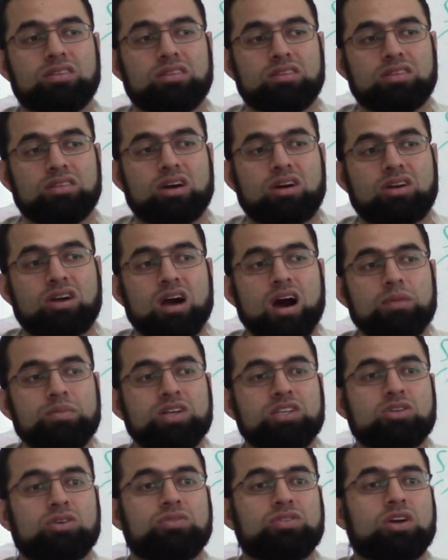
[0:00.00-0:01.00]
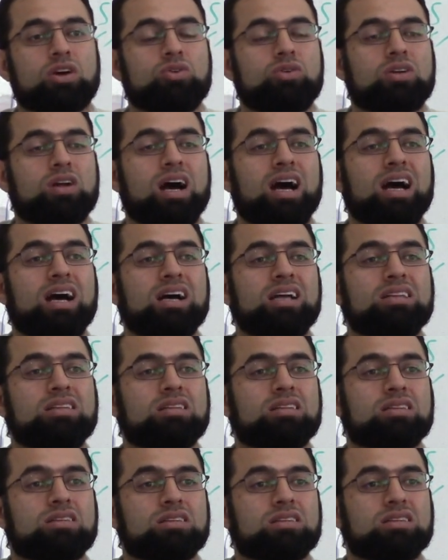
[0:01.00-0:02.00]
the copies of the
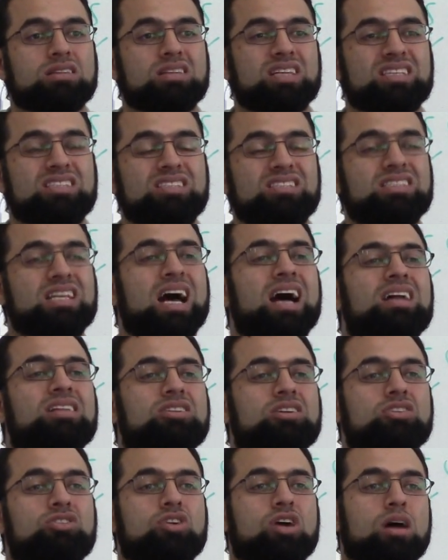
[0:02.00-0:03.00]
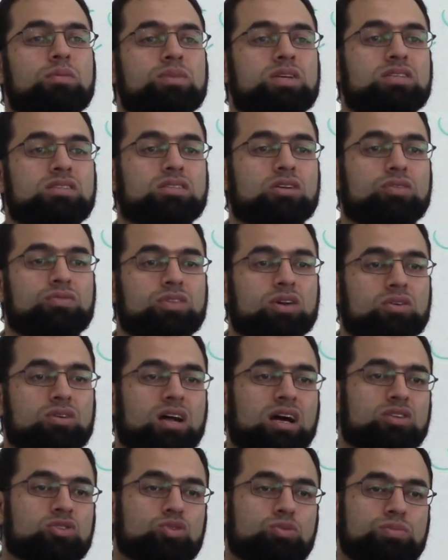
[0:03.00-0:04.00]
Quran, the standard copies of the
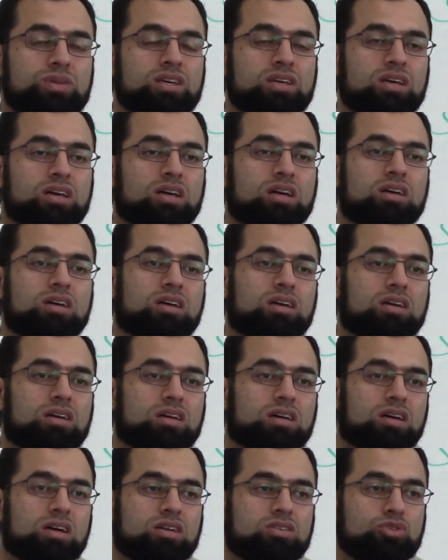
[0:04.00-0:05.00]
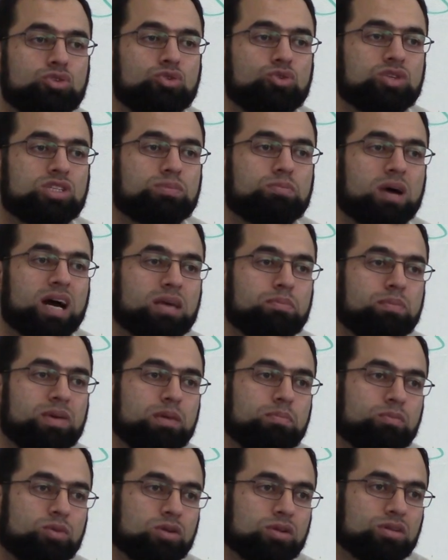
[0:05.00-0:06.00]
Quran to be used by
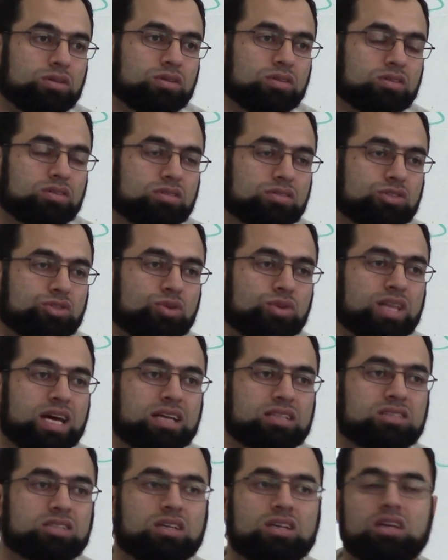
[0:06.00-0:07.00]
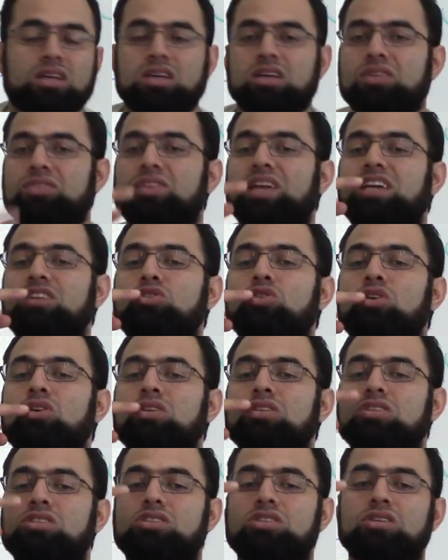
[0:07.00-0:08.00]
people so that they
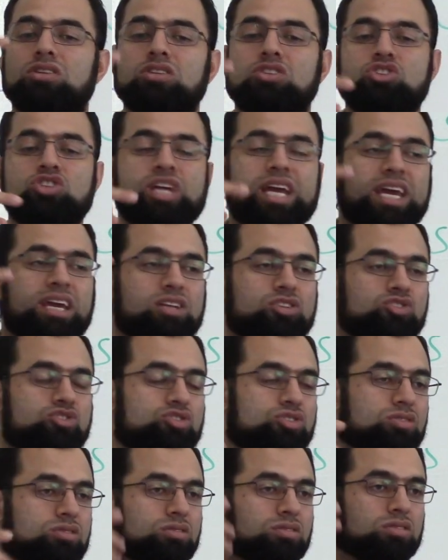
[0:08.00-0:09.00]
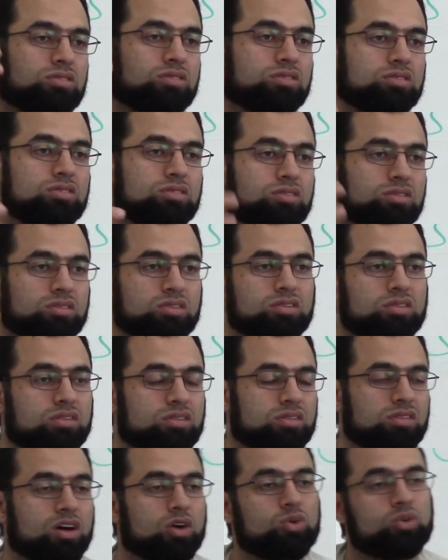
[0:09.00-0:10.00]
don't change
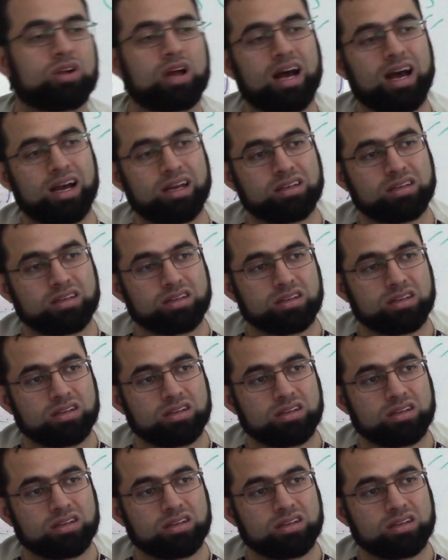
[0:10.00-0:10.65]
the Quran.